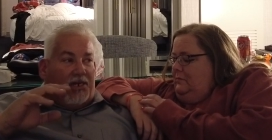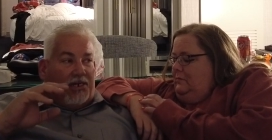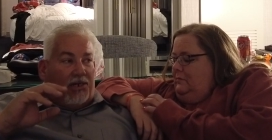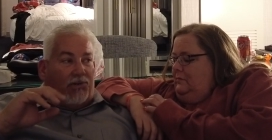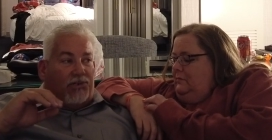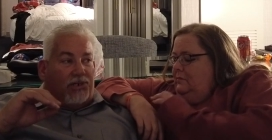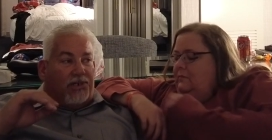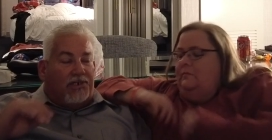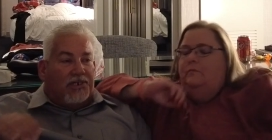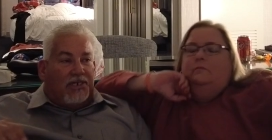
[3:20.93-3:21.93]
Speaker 1: you know,
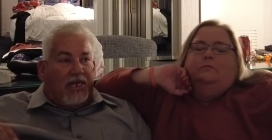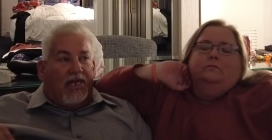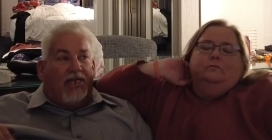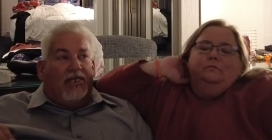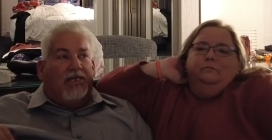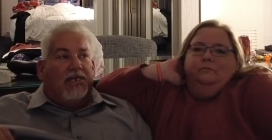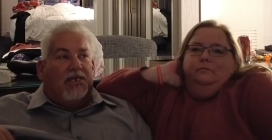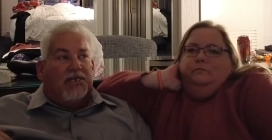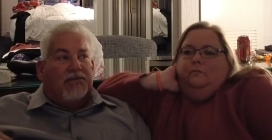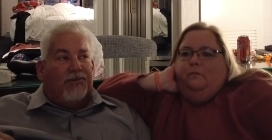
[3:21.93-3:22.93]
during the day,
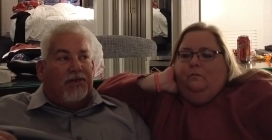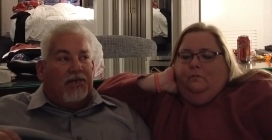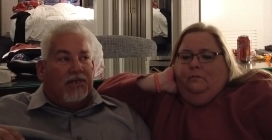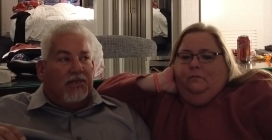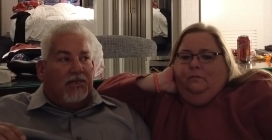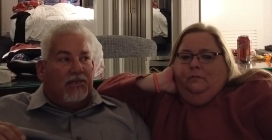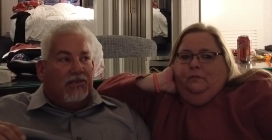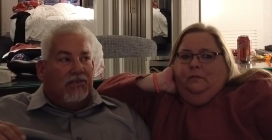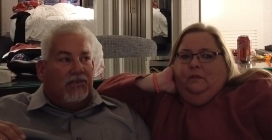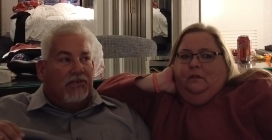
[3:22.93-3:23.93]
it's been in the
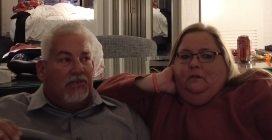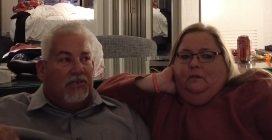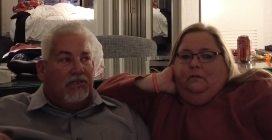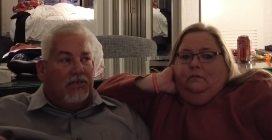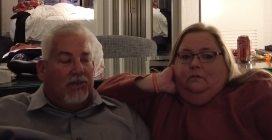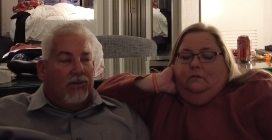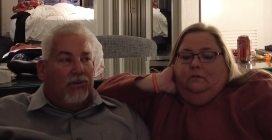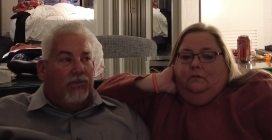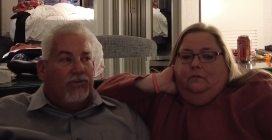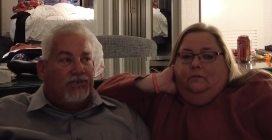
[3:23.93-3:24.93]

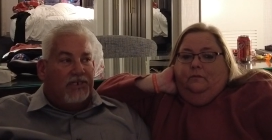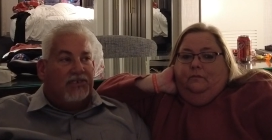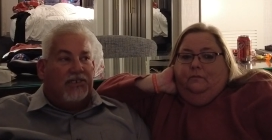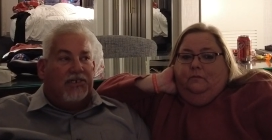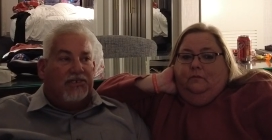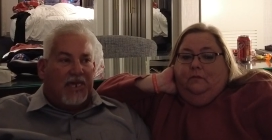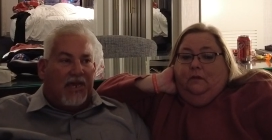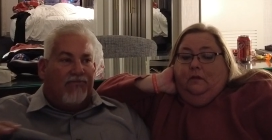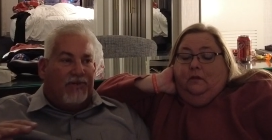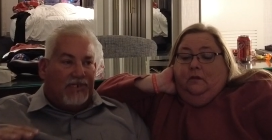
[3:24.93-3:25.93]
low sixties,
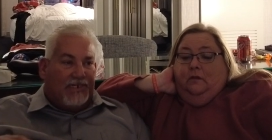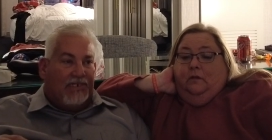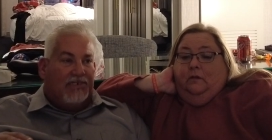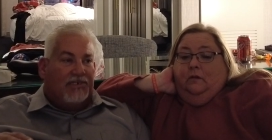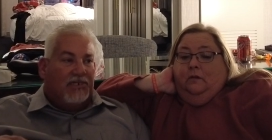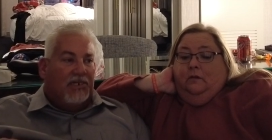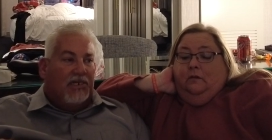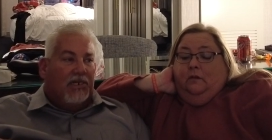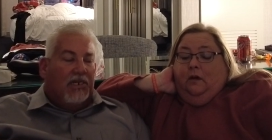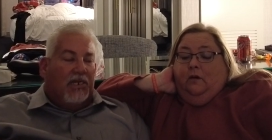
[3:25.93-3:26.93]
high fifties.
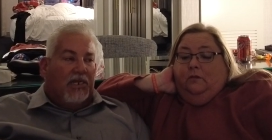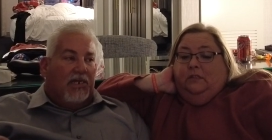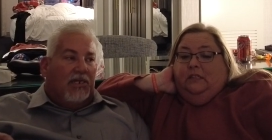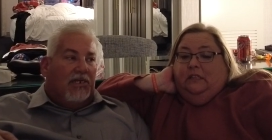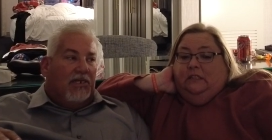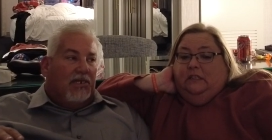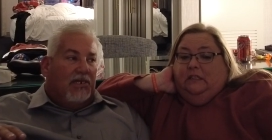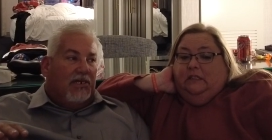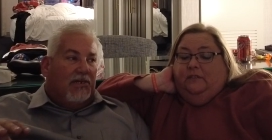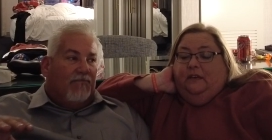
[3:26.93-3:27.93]
Speaker 2: Low
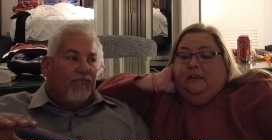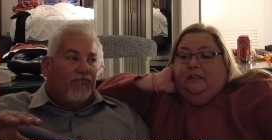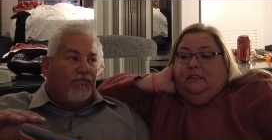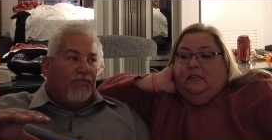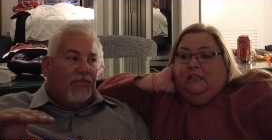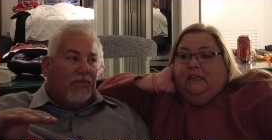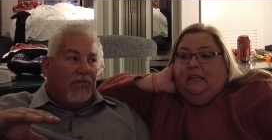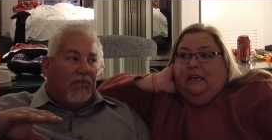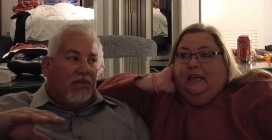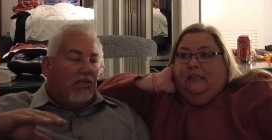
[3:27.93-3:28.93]
sixties if it hits, because I
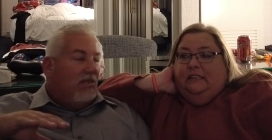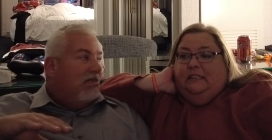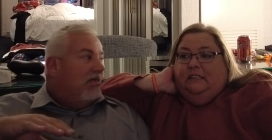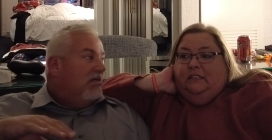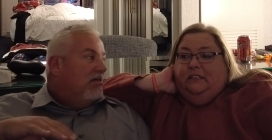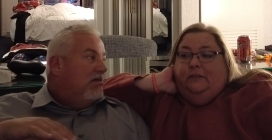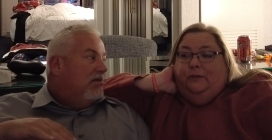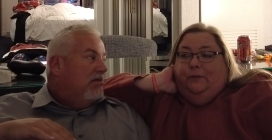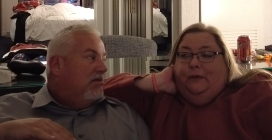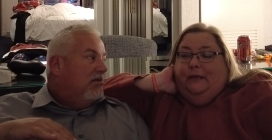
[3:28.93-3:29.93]
think it hit sixty-two
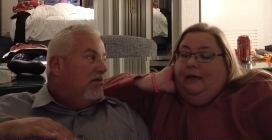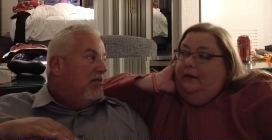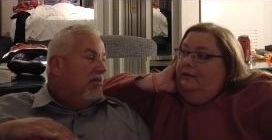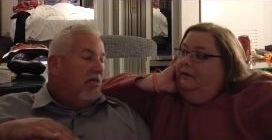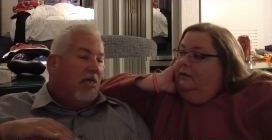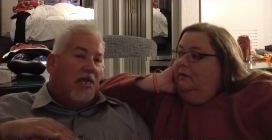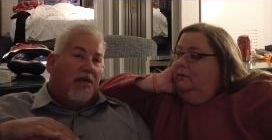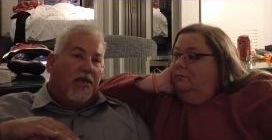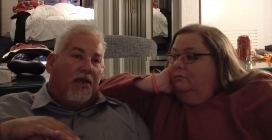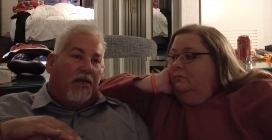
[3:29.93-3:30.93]
one day.
Speaker 1: And
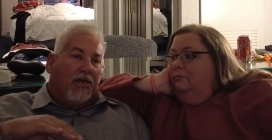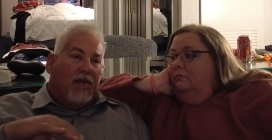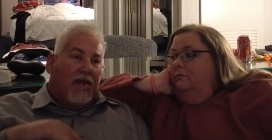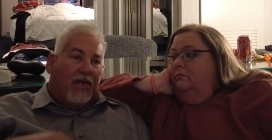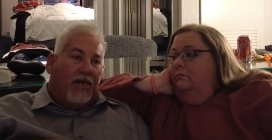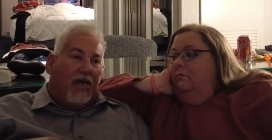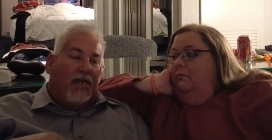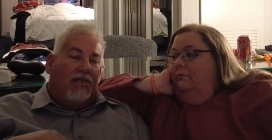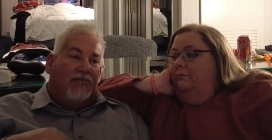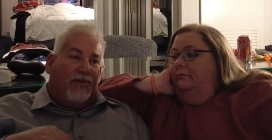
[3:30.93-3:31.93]
then at night,
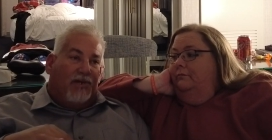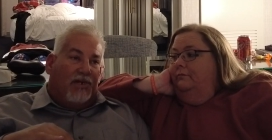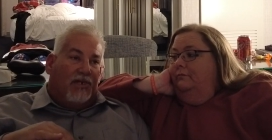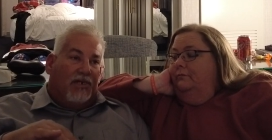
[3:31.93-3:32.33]
it's been in